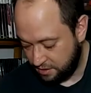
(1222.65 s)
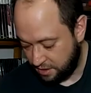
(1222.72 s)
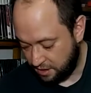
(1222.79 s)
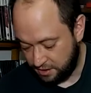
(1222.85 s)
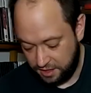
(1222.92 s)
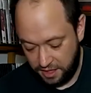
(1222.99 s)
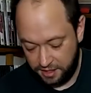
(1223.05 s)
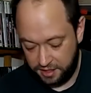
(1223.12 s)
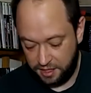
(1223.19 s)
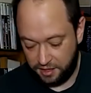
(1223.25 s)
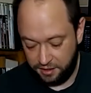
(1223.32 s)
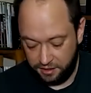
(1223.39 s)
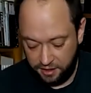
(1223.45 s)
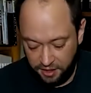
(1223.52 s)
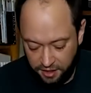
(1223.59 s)
that down
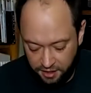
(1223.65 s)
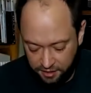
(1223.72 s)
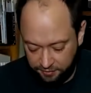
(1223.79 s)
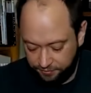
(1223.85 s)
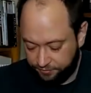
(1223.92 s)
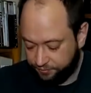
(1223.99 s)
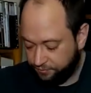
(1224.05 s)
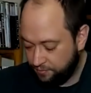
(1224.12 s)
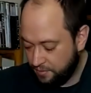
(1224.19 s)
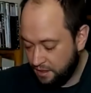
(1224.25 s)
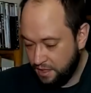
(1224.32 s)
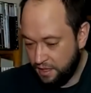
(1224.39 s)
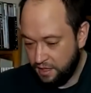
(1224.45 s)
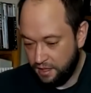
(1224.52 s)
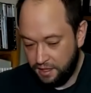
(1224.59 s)
in there.
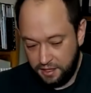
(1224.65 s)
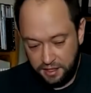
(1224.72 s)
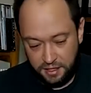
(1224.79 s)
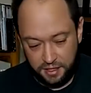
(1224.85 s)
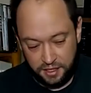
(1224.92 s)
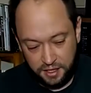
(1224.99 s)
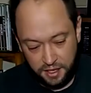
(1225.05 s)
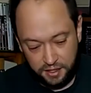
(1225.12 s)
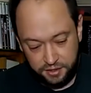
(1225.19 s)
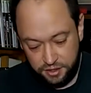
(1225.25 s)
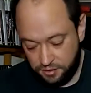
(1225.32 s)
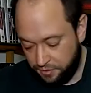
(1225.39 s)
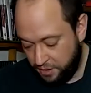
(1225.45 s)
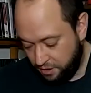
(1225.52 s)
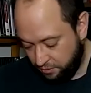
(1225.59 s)

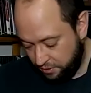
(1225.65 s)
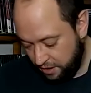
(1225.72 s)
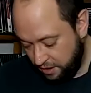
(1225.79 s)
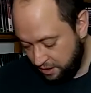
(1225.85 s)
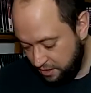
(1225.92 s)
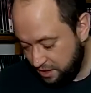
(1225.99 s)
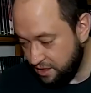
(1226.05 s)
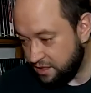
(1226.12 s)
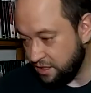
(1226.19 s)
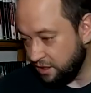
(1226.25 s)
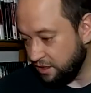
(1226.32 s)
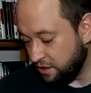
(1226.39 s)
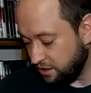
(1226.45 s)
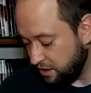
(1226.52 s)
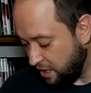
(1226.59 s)
So we don't need this, it
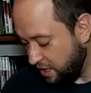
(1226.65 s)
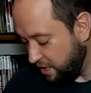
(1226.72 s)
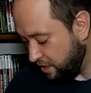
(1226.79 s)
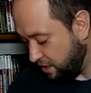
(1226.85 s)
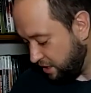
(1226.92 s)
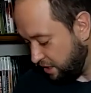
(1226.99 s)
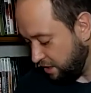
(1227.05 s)
looks like.